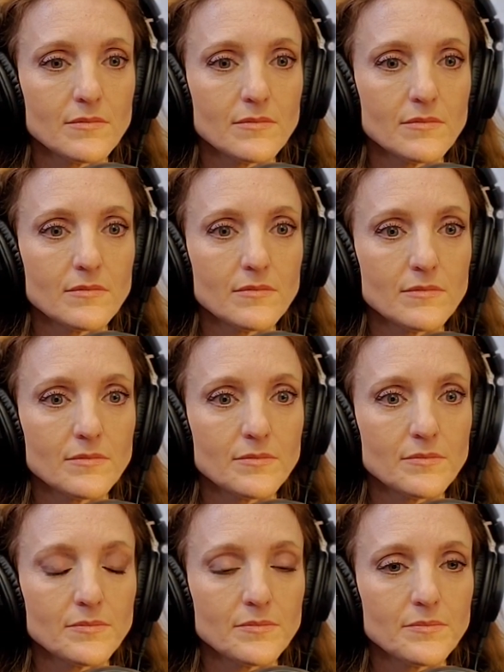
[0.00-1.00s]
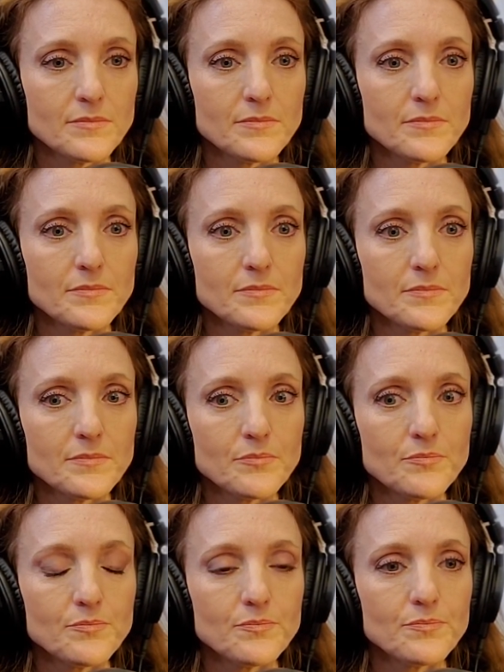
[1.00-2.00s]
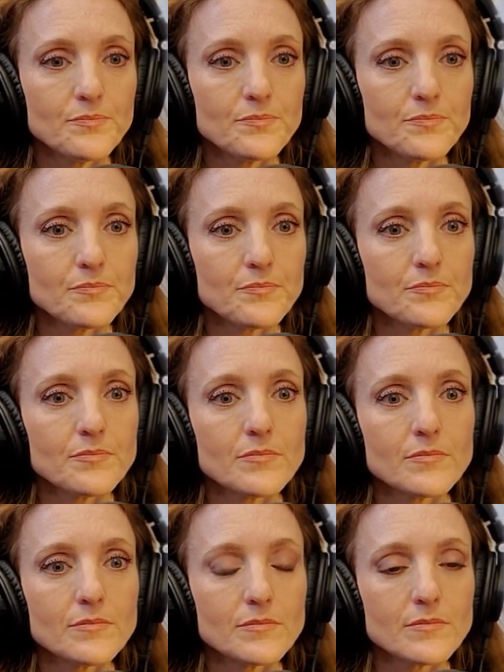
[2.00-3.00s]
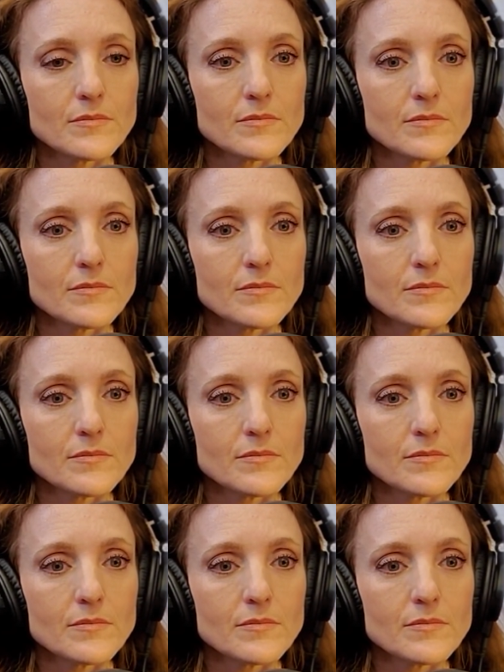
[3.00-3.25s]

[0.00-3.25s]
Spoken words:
(not speaking)